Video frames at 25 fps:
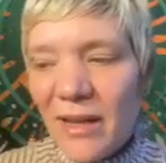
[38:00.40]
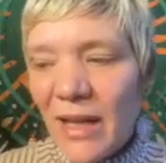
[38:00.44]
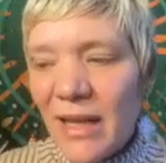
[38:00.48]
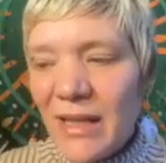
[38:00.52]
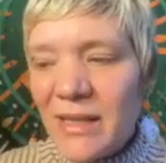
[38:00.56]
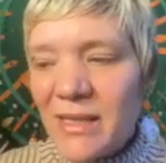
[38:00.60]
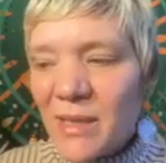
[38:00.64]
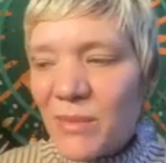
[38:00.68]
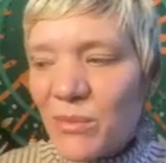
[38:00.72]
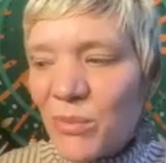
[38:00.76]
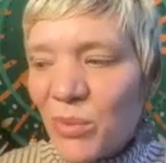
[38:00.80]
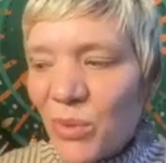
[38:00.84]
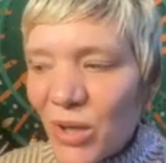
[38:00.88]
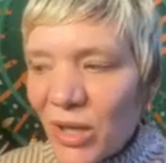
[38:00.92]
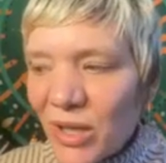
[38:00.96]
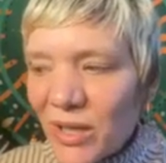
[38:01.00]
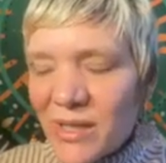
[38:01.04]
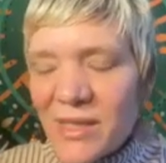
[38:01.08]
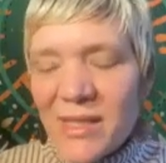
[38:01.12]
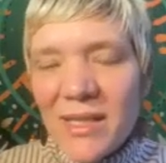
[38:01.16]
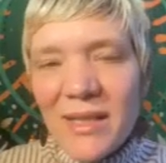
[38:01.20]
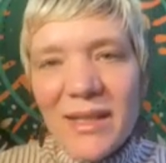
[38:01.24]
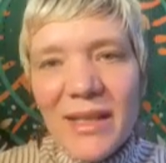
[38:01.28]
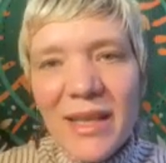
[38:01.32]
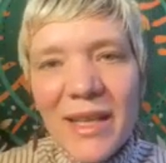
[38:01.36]
It's
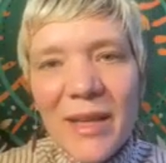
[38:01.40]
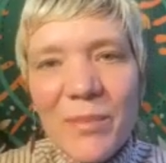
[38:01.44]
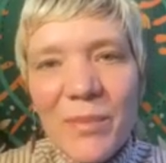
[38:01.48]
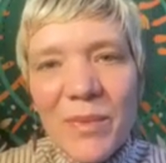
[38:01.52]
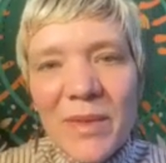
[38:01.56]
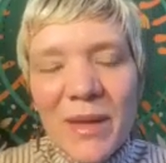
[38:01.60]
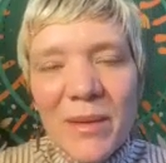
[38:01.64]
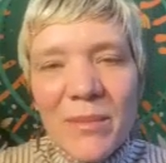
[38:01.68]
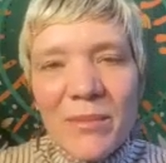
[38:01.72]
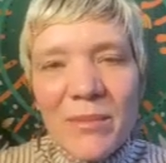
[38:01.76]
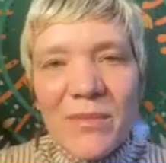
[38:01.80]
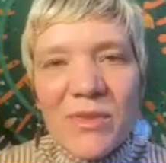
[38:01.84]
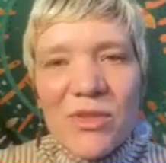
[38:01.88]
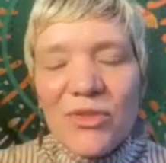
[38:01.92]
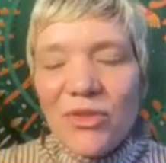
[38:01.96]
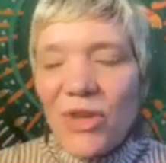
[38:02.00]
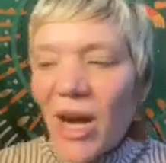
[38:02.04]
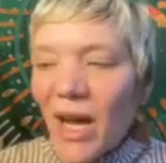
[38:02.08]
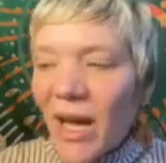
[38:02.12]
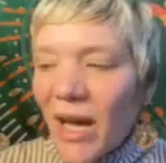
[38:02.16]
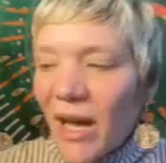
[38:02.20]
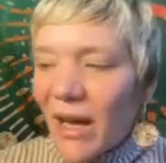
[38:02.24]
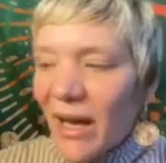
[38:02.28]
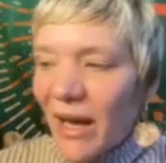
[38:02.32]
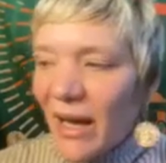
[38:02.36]
important to keep them
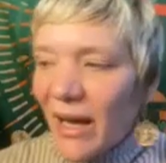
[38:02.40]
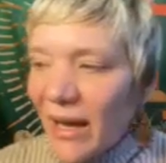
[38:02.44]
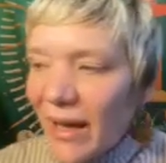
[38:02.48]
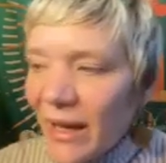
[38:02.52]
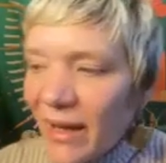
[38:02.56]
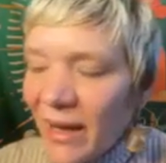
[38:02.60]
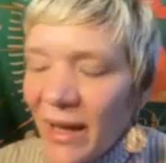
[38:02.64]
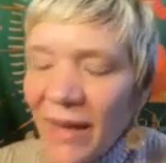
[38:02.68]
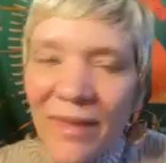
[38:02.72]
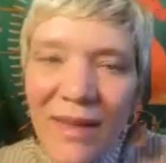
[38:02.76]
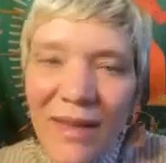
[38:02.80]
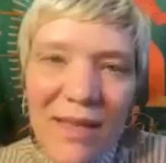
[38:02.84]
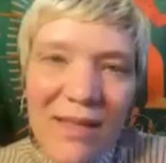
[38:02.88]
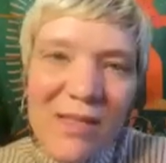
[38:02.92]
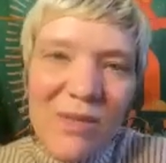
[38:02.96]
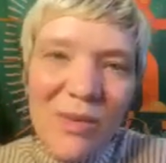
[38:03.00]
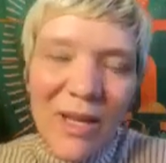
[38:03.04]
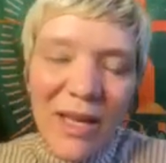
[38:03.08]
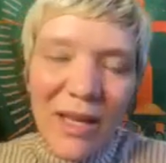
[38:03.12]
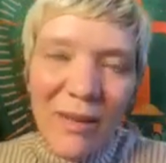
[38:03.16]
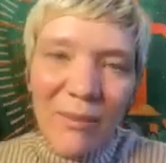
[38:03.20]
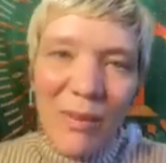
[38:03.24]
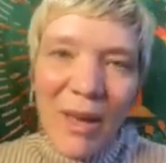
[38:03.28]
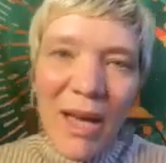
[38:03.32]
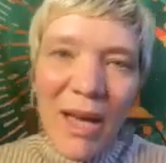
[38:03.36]
dry, and that's why I